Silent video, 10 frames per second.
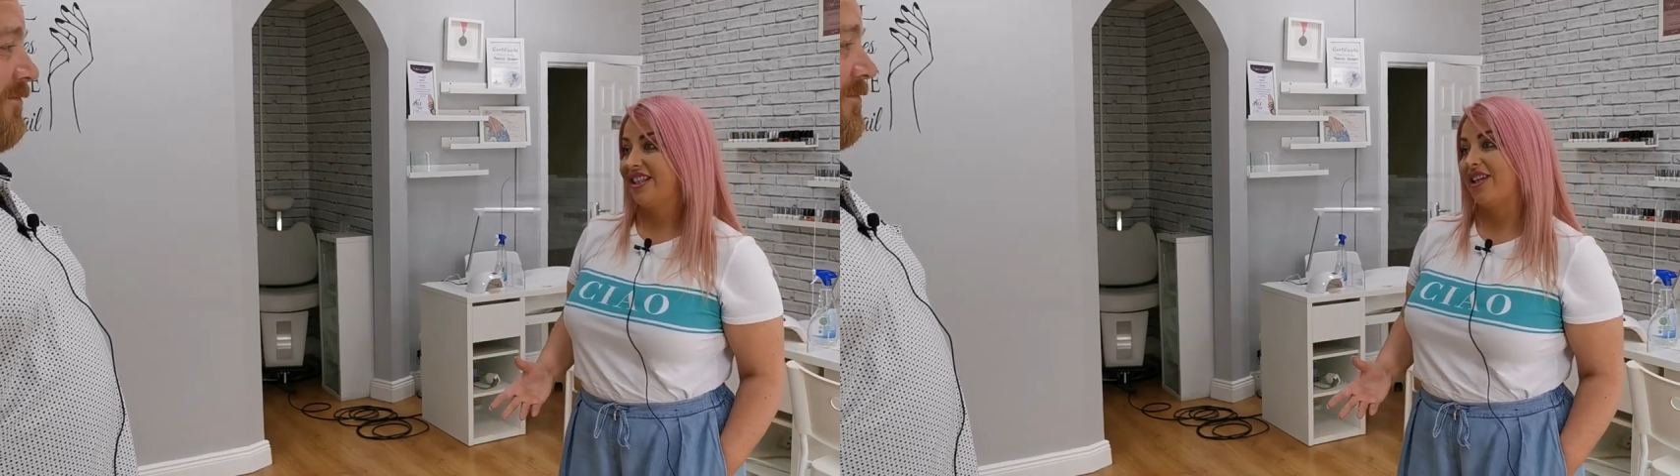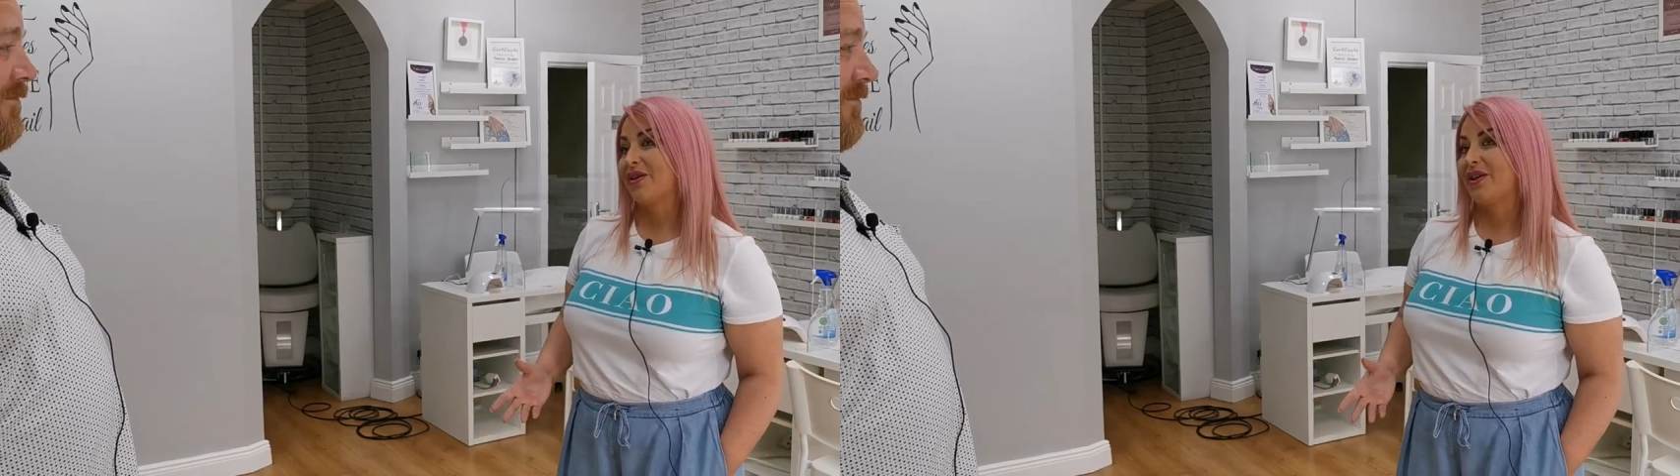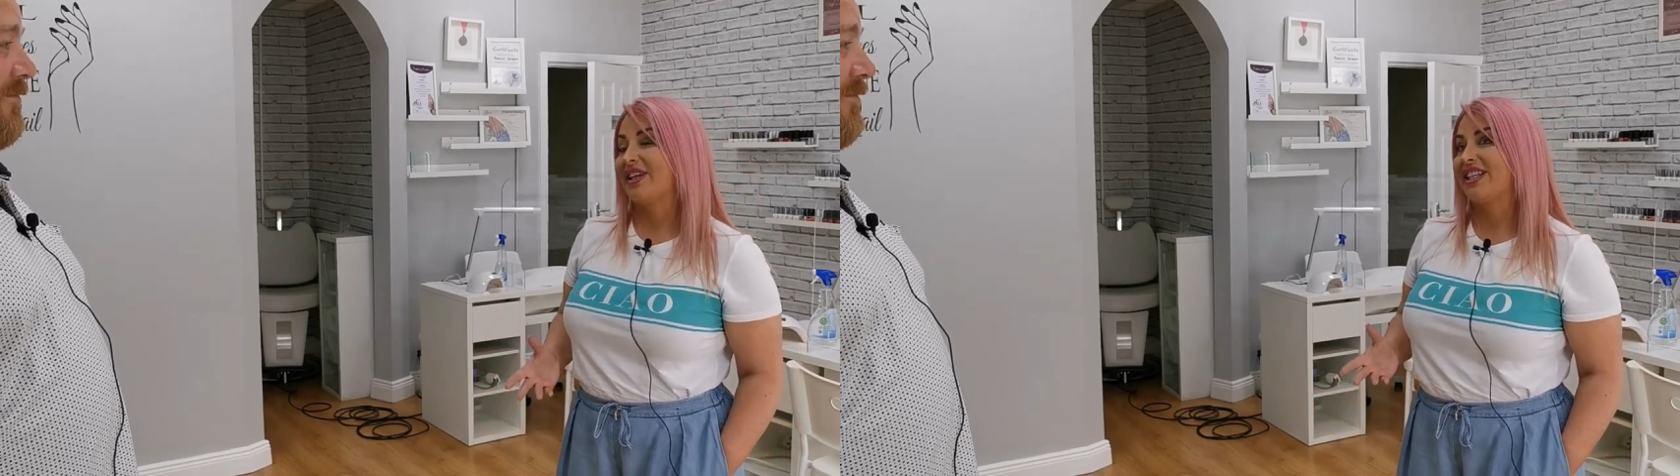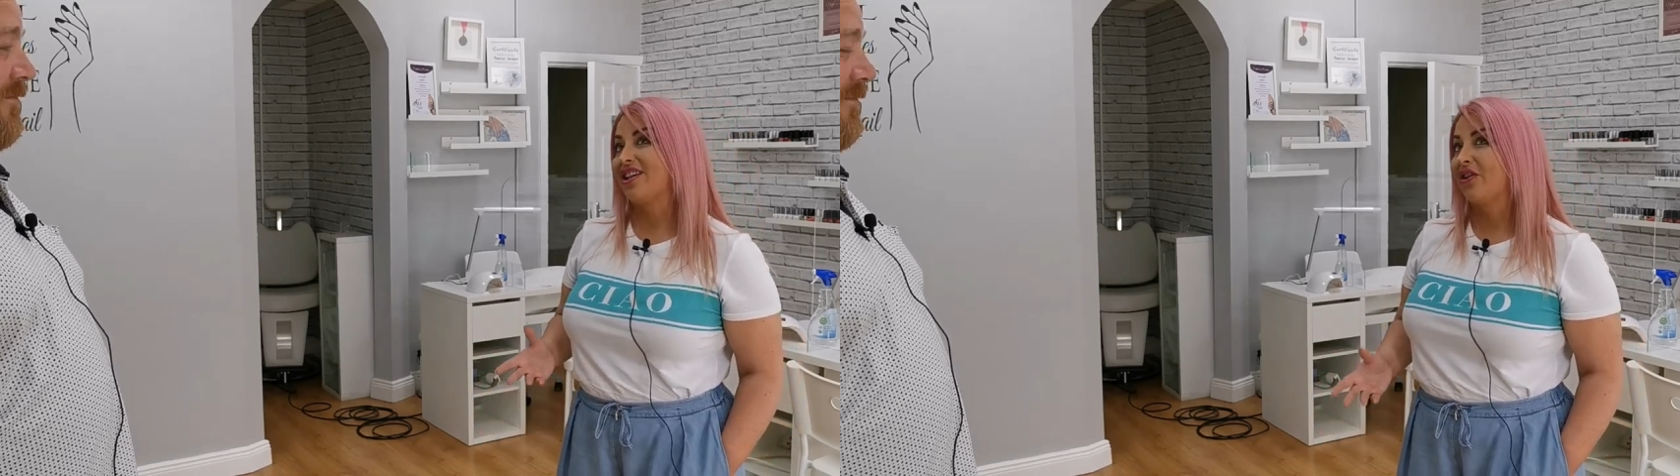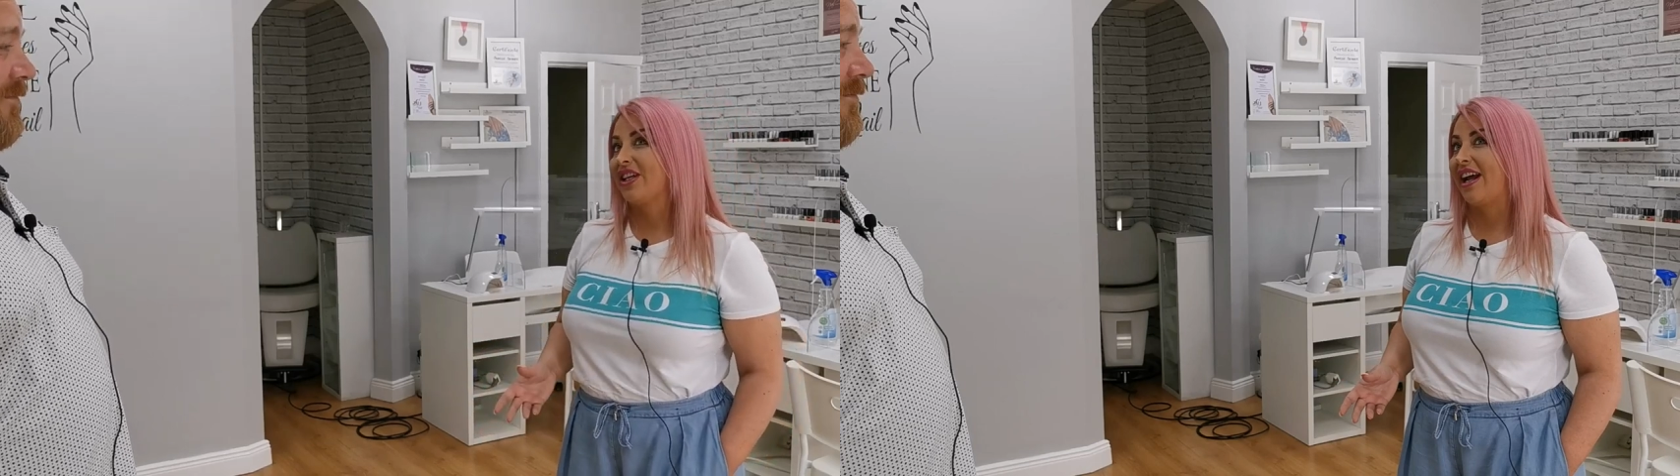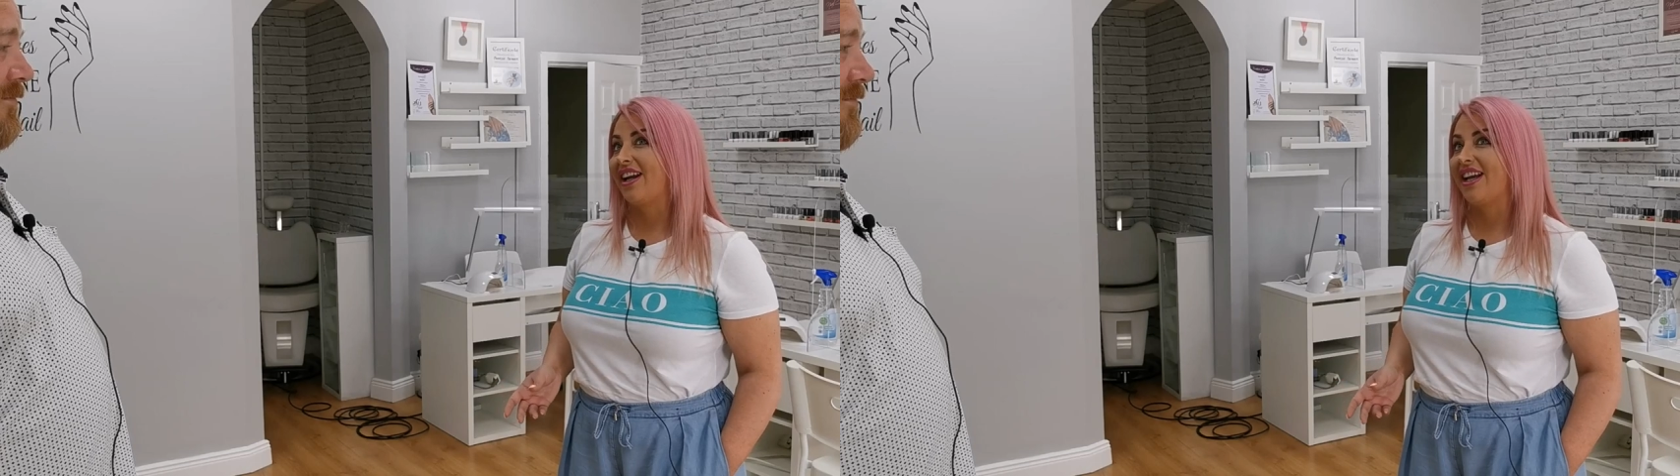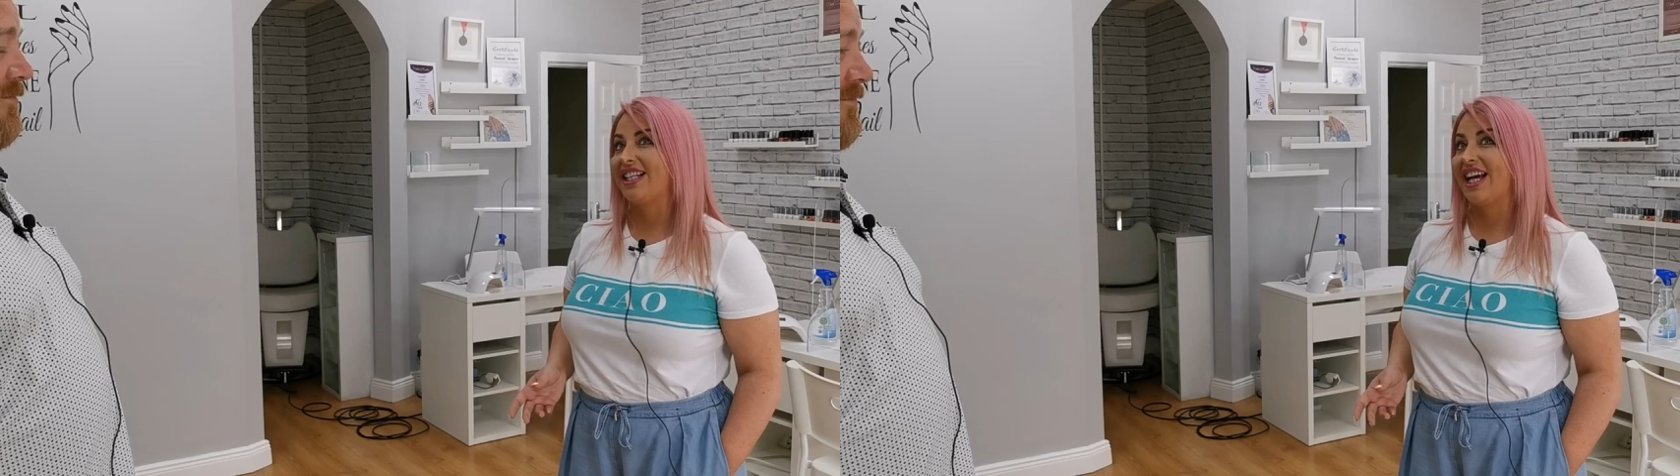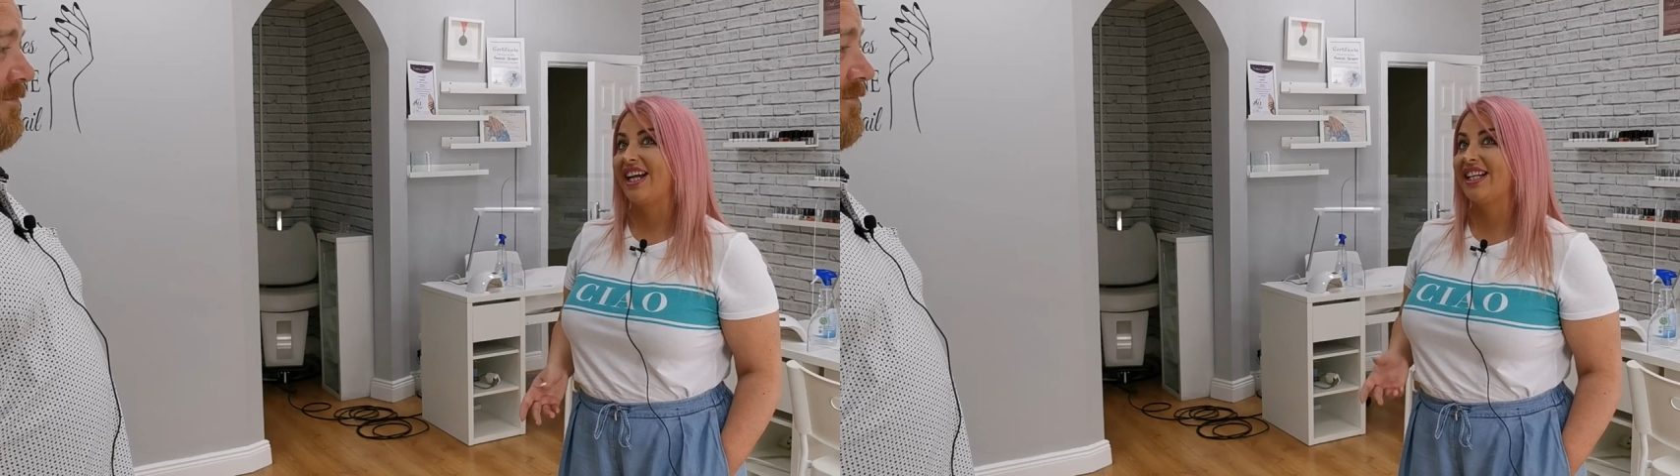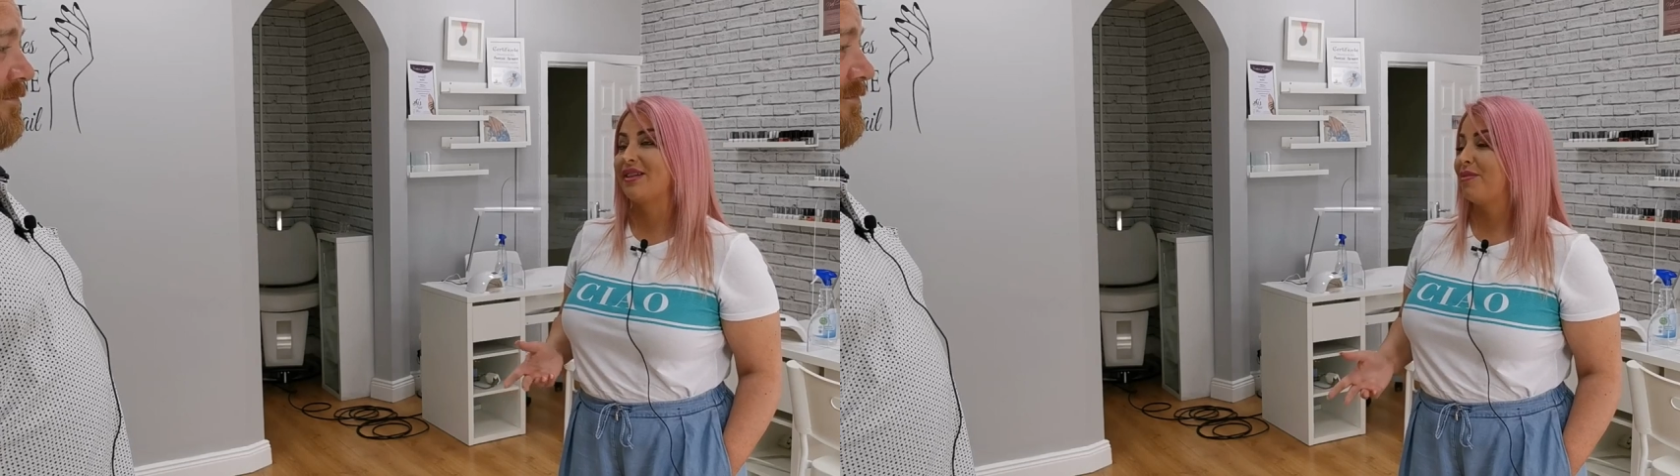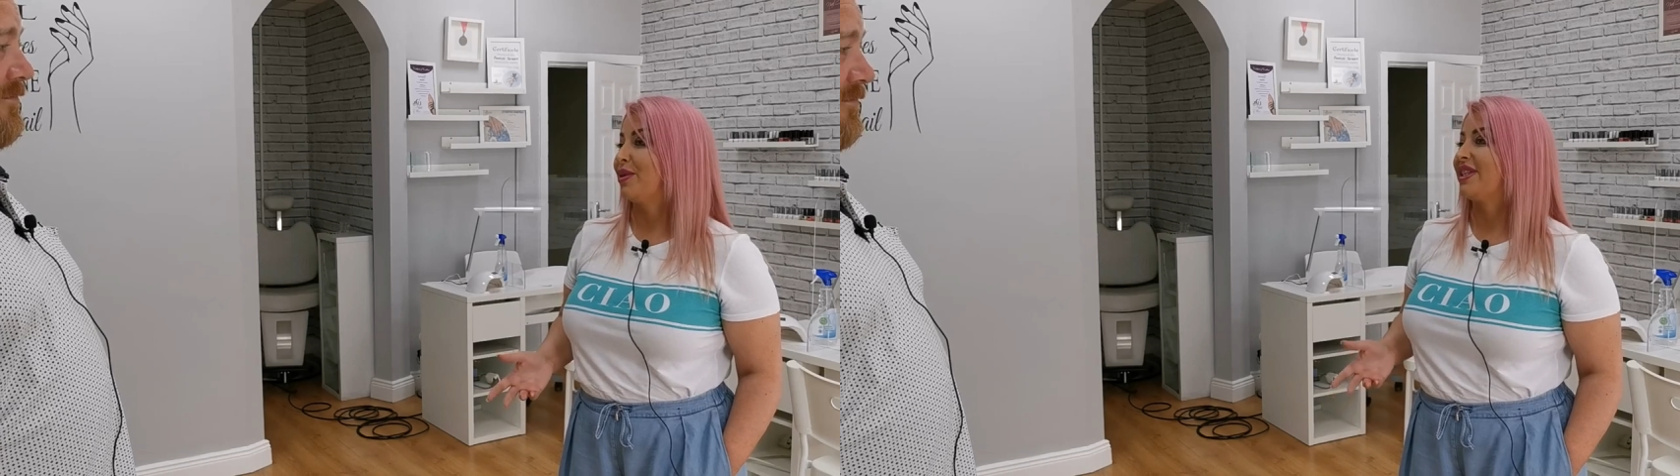Do you know, so I think looking at it like that, it
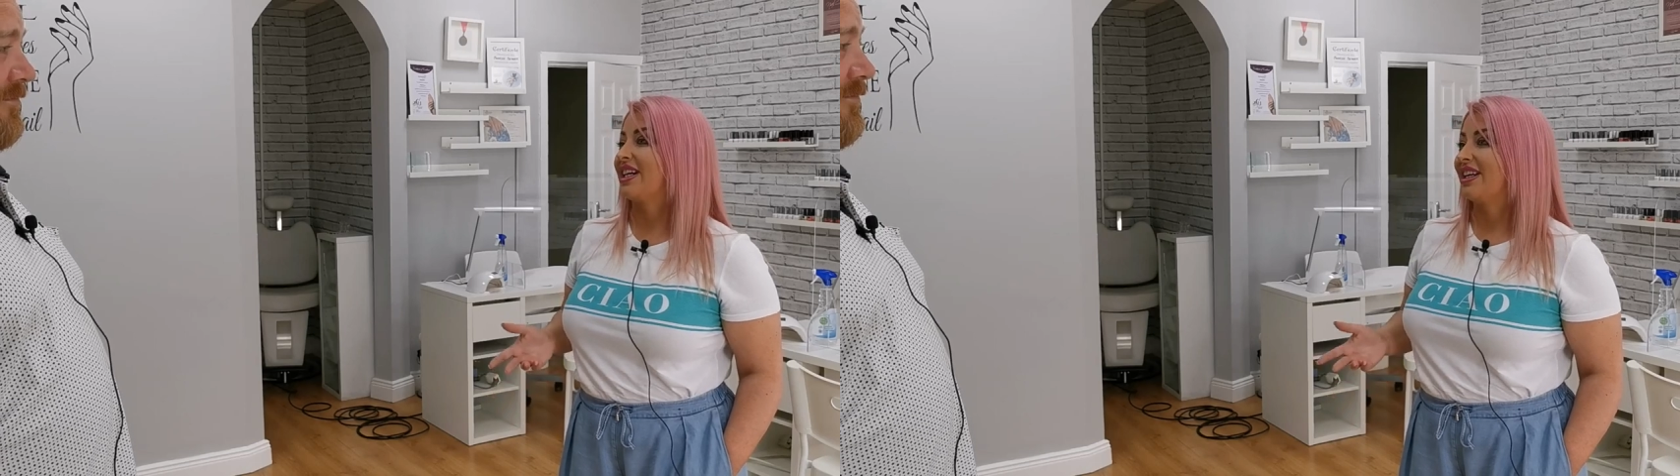is a boost,